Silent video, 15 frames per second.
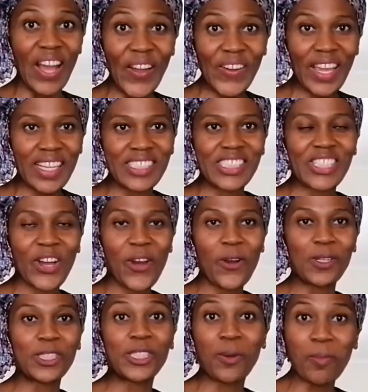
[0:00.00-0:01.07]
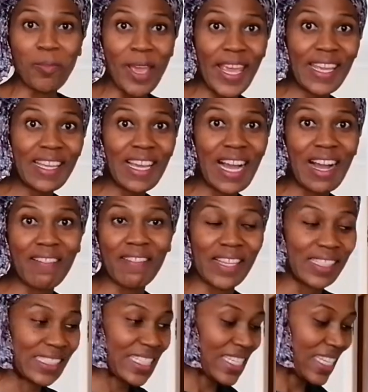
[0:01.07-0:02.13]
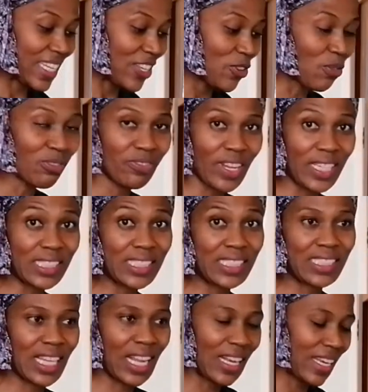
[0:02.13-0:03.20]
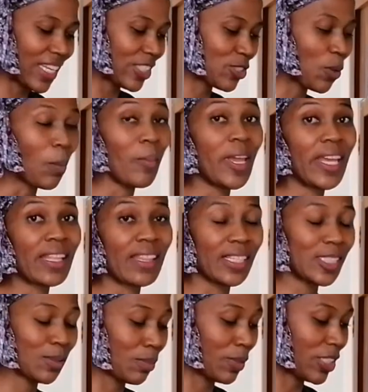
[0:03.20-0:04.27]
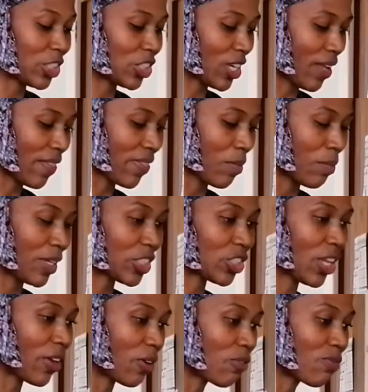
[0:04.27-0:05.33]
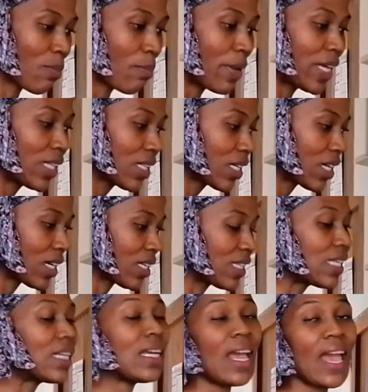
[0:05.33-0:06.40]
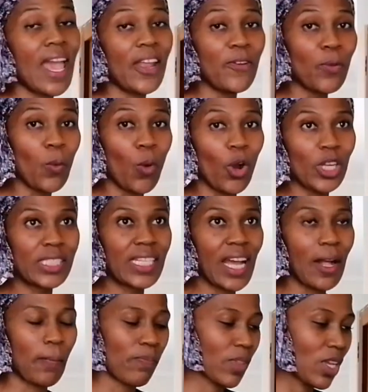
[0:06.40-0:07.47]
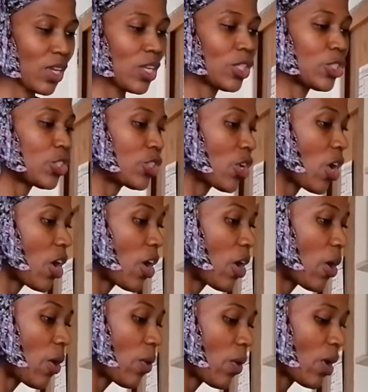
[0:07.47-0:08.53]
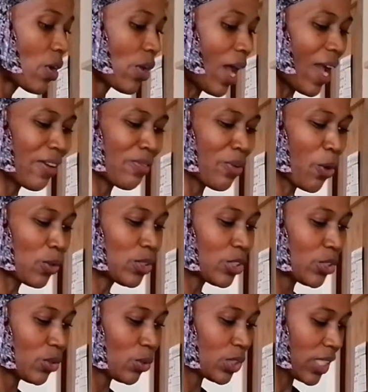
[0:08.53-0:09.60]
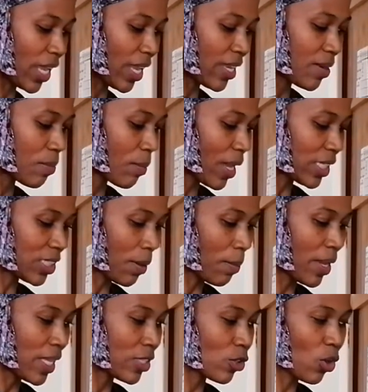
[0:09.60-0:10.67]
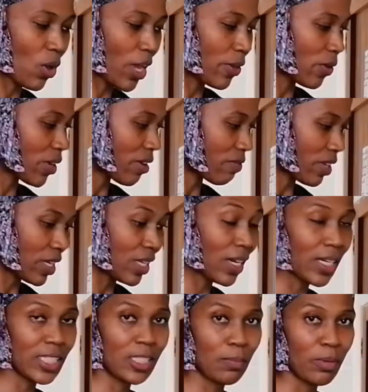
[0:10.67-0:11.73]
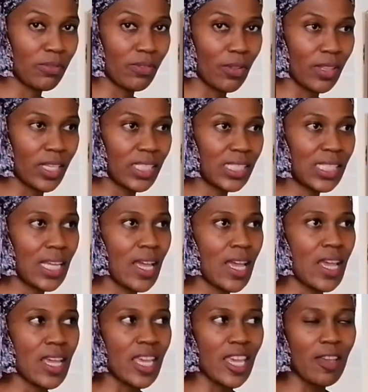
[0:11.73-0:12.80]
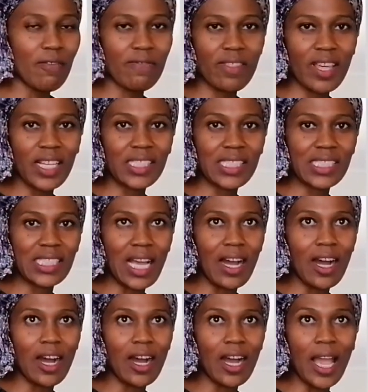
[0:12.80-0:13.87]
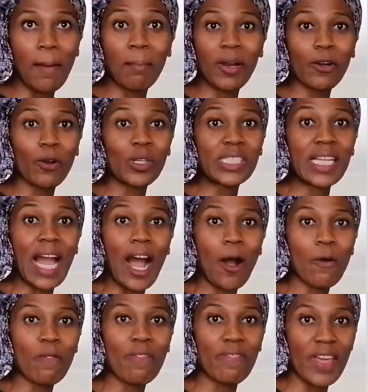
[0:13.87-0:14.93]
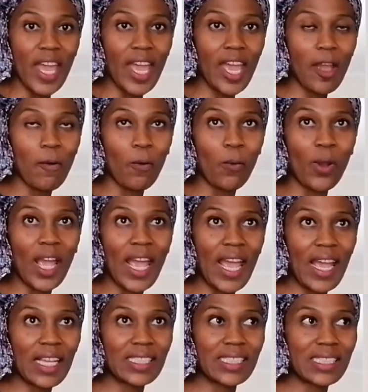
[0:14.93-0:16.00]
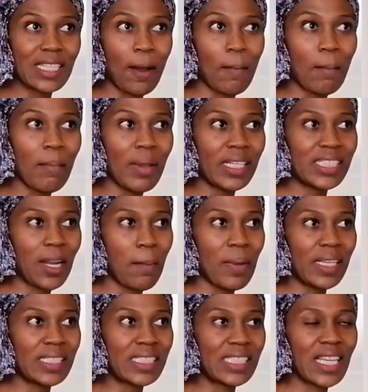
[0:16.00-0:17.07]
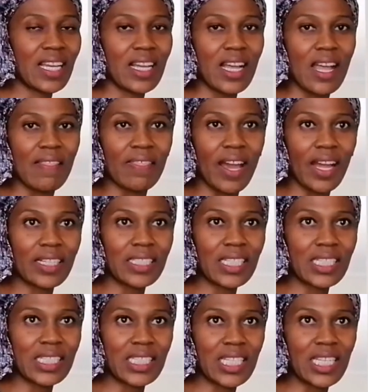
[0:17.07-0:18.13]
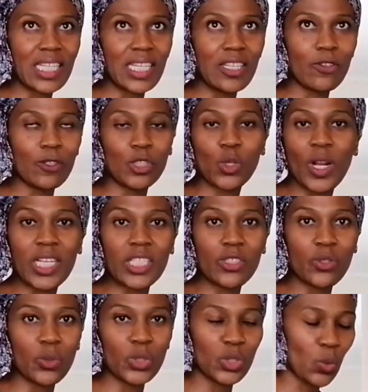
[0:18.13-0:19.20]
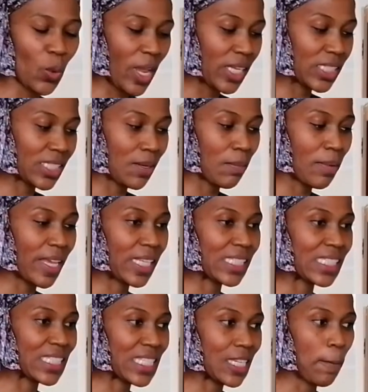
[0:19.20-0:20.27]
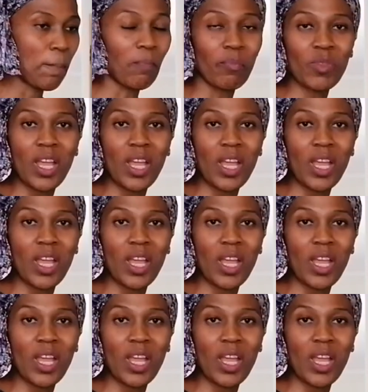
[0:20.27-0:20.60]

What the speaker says: Okay, so to make the tea, you first need to make this mixture, the mixture of milk and water. So I don't use any measurements, or I don't have any recipe for this. If there's a makoti out there who has some measurements that she usually uses when she makes tea,